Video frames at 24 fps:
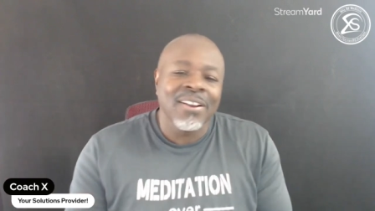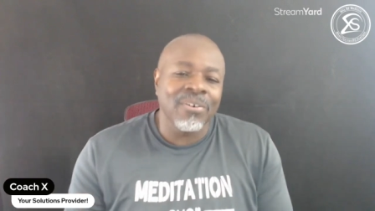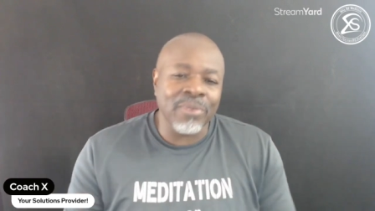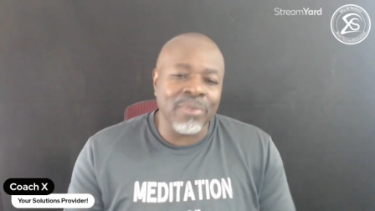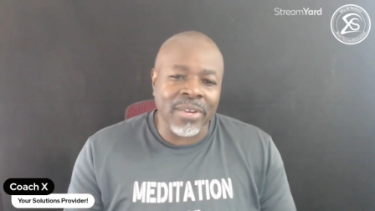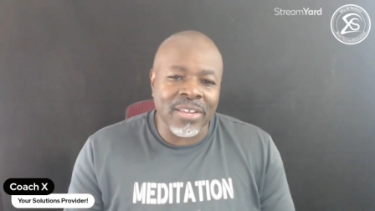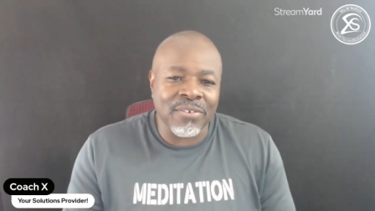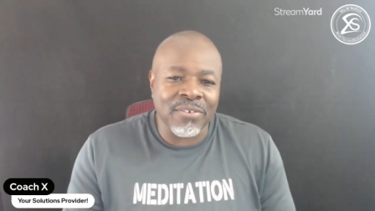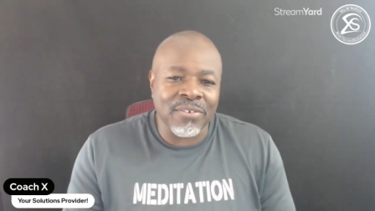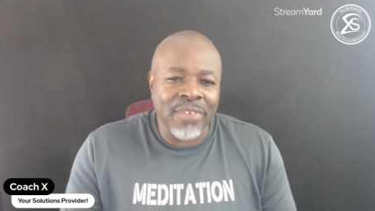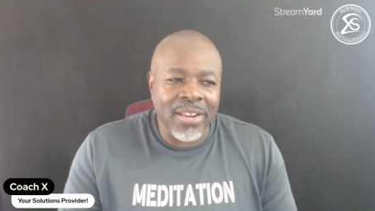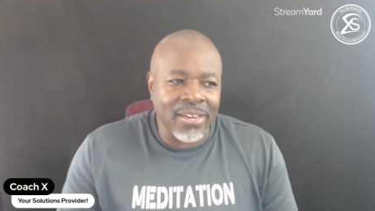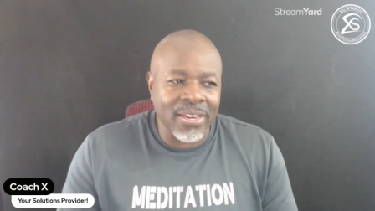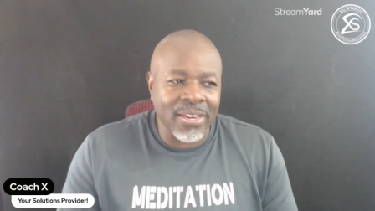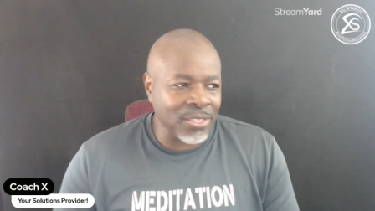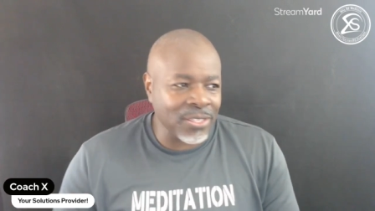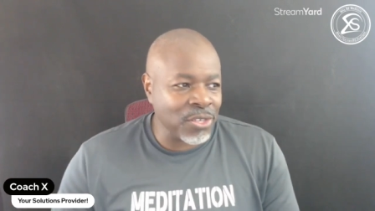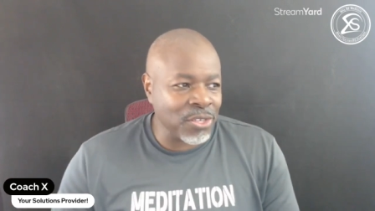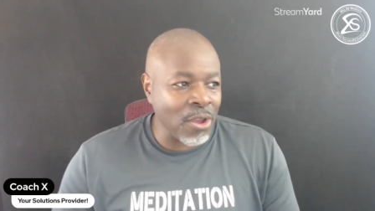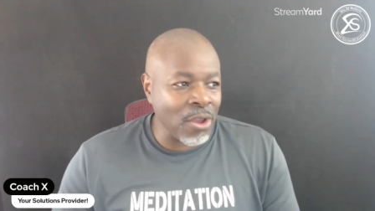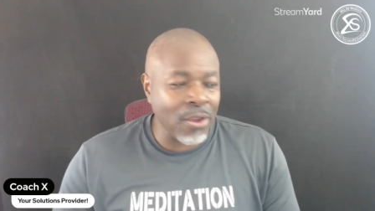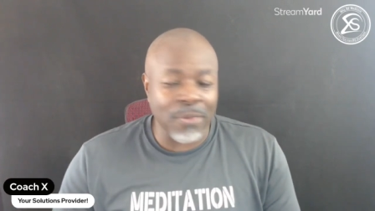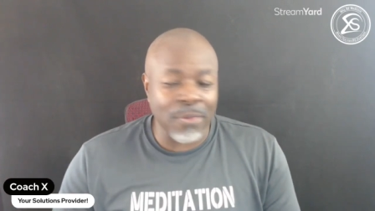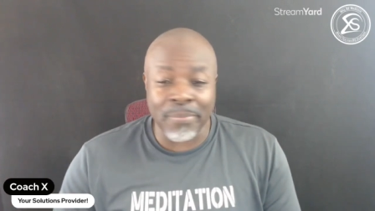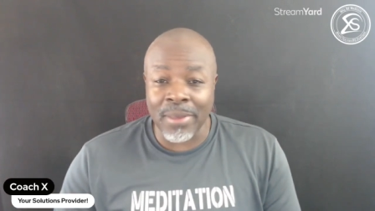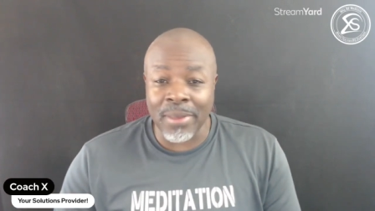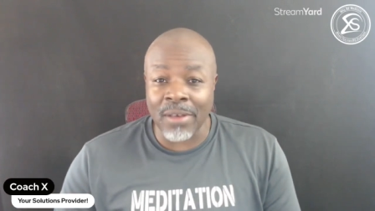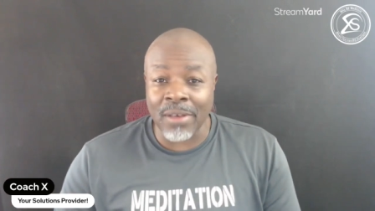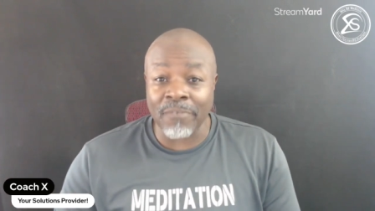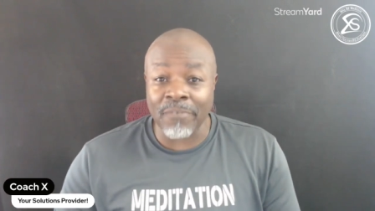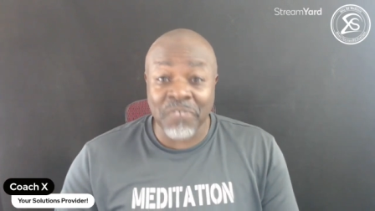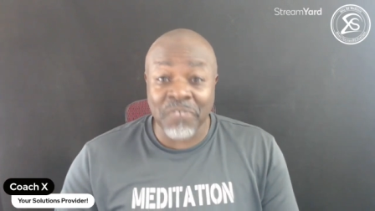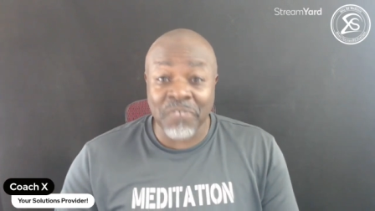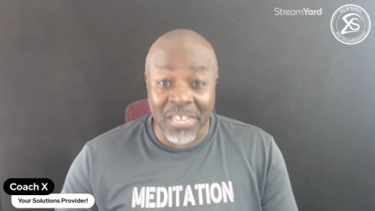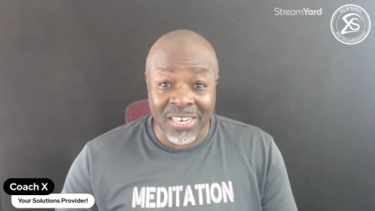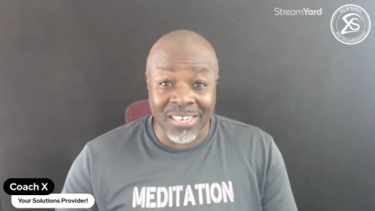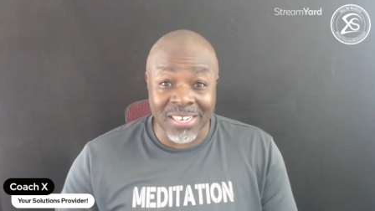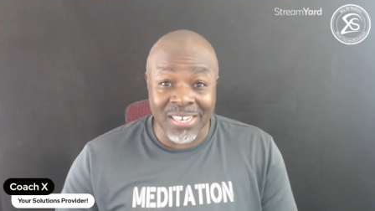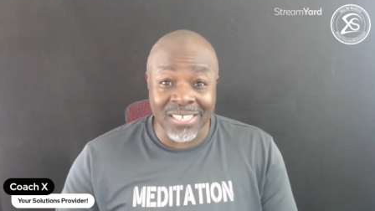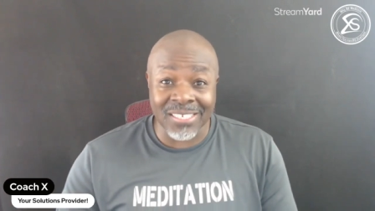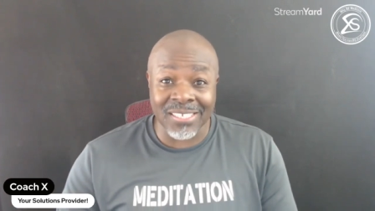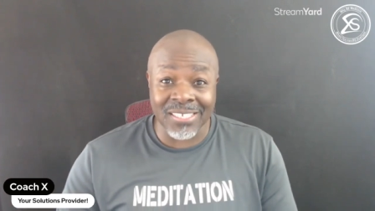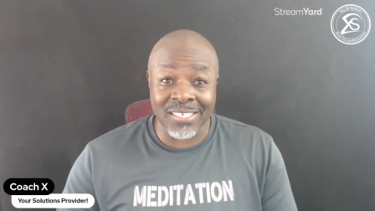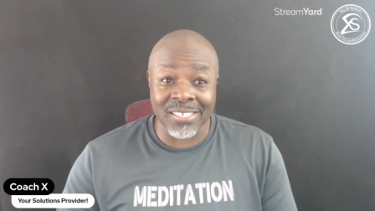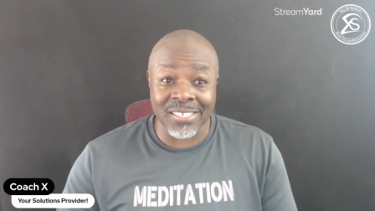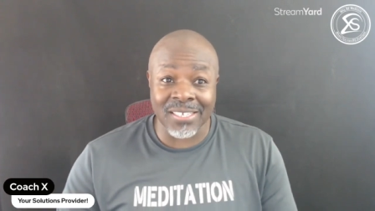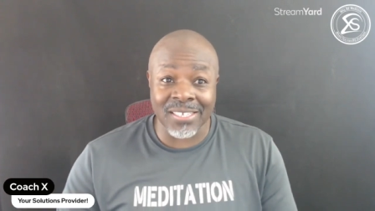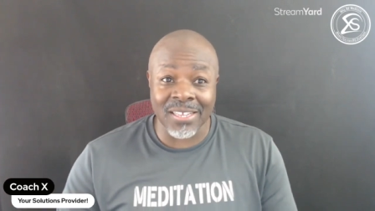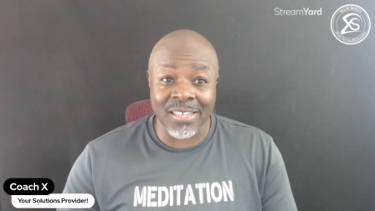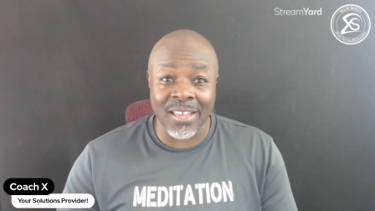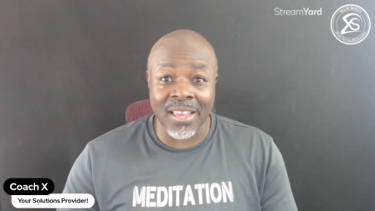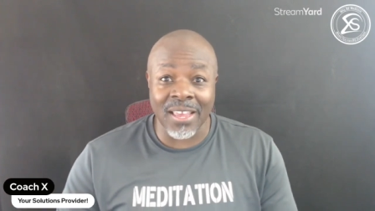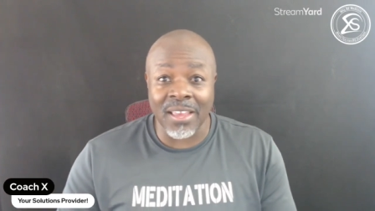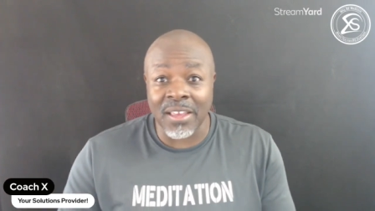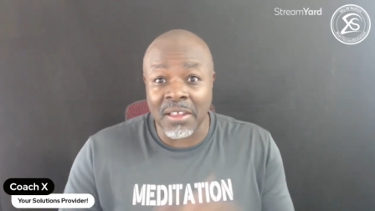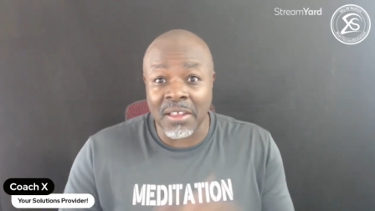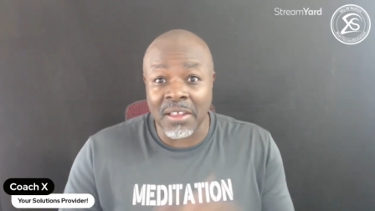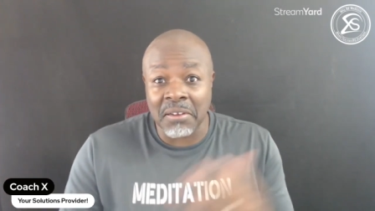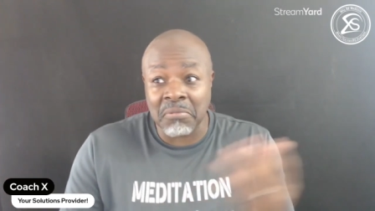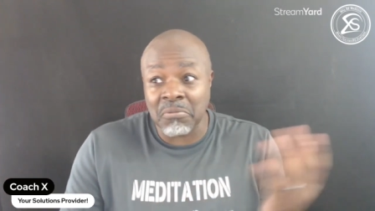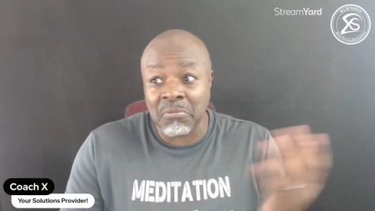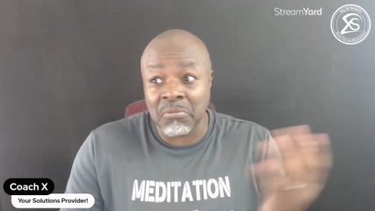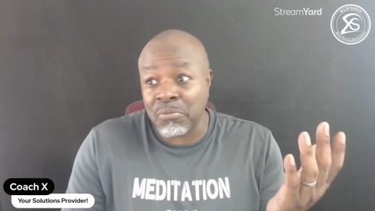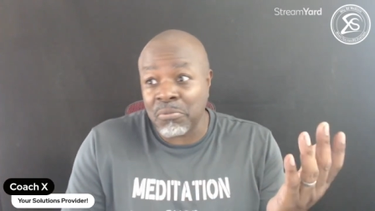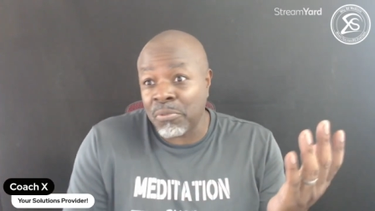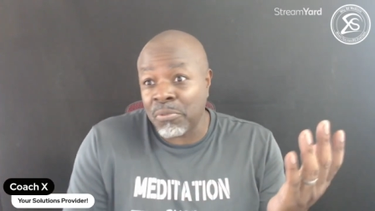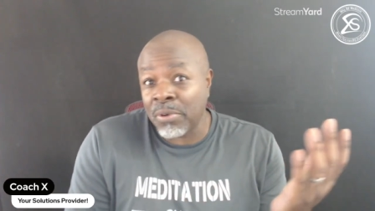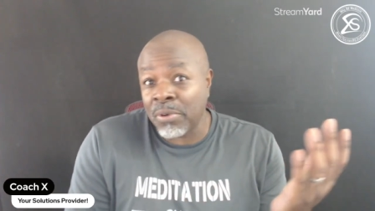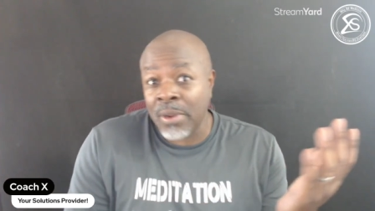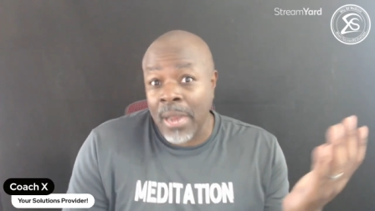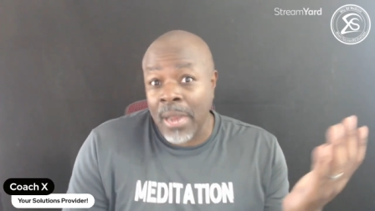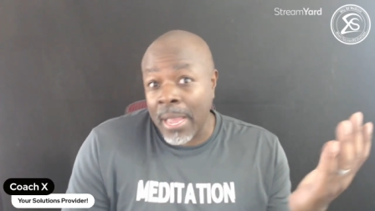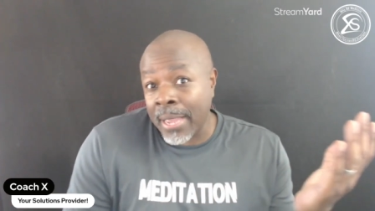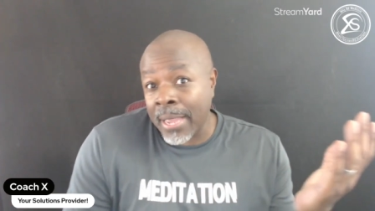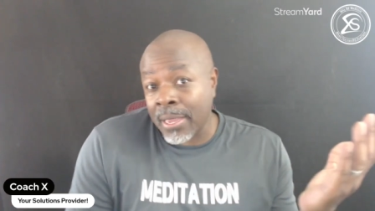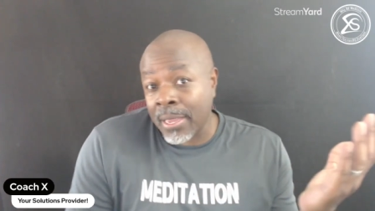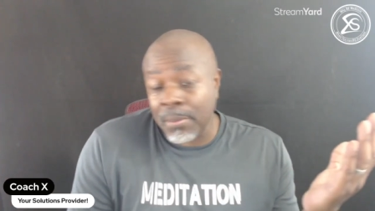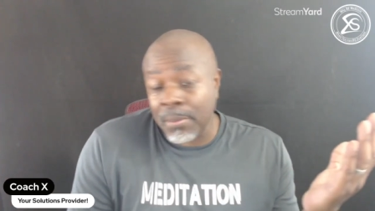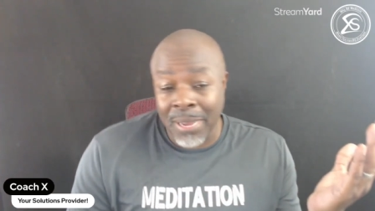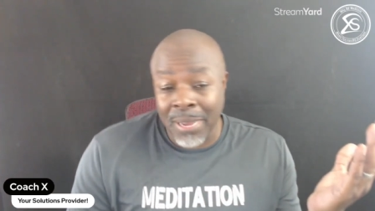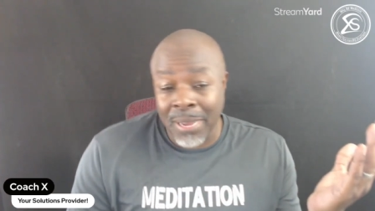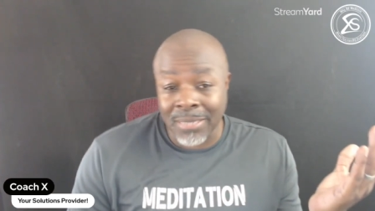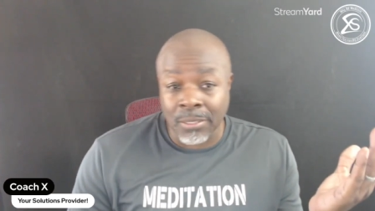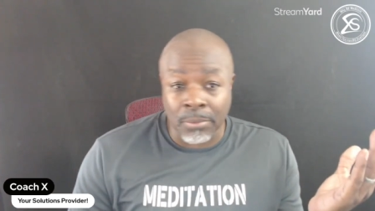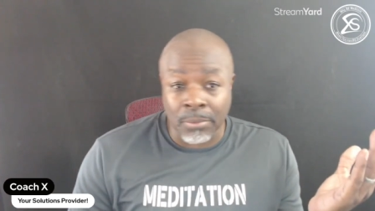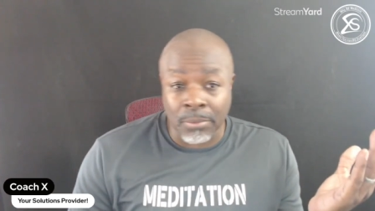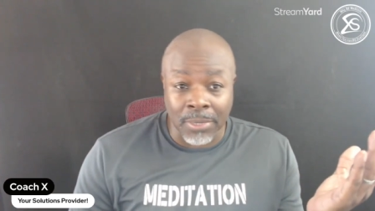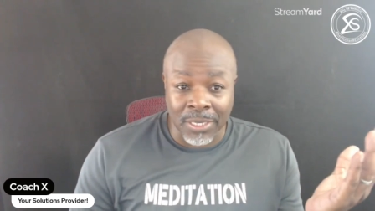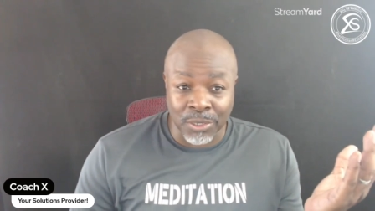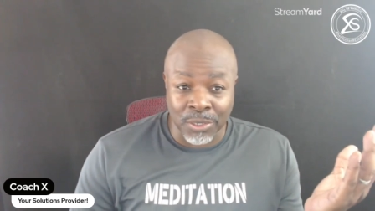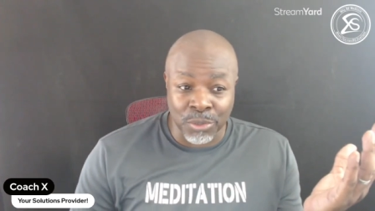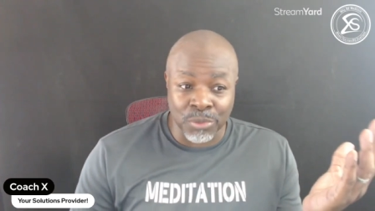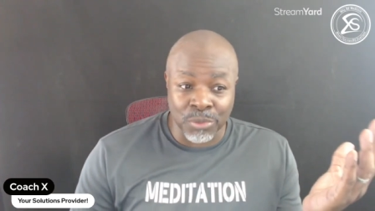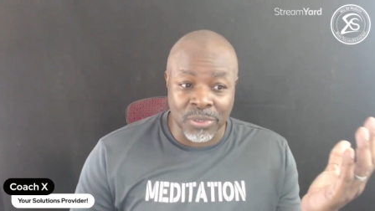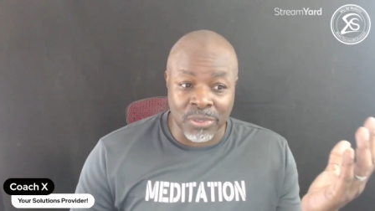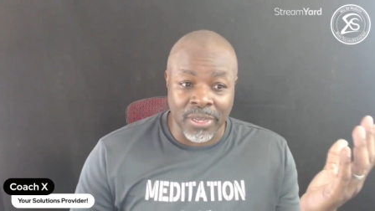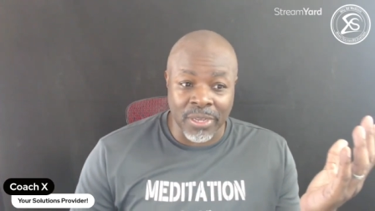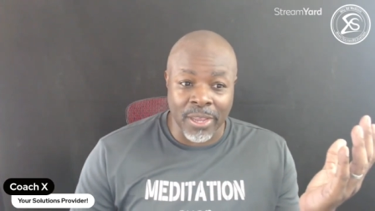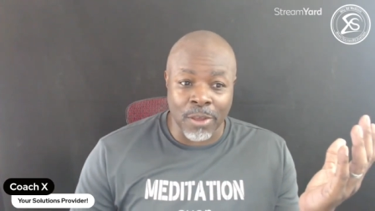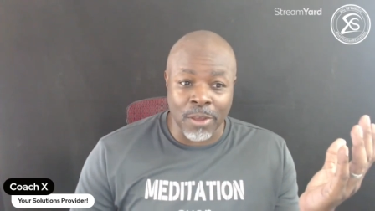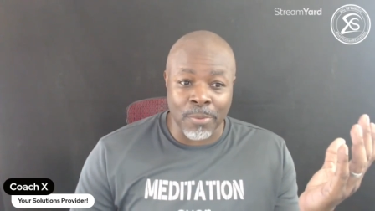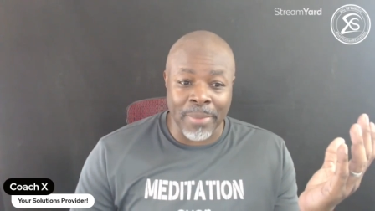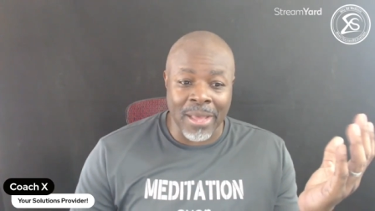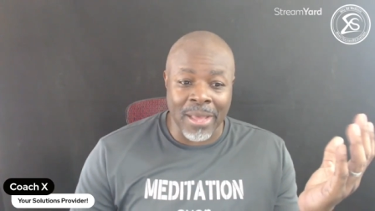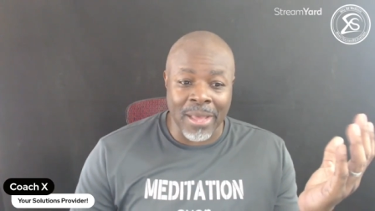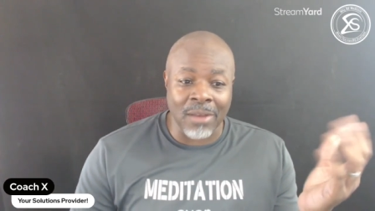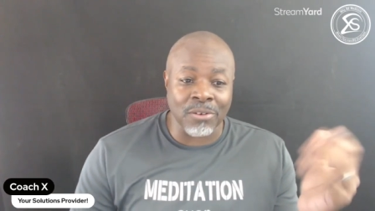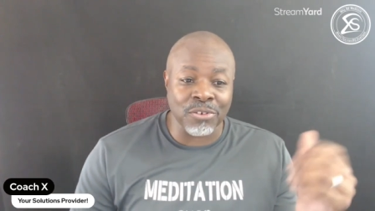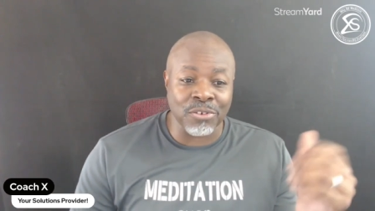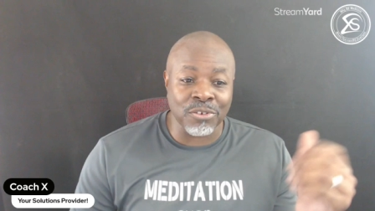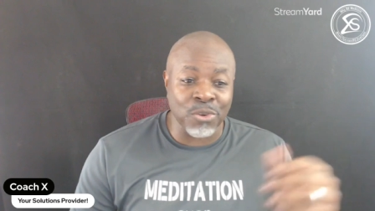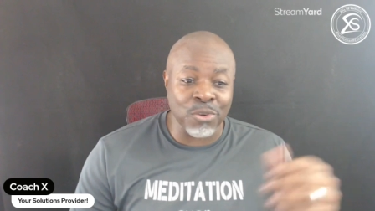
We're getting ready to talk about fitness and what I could possibly do to help out.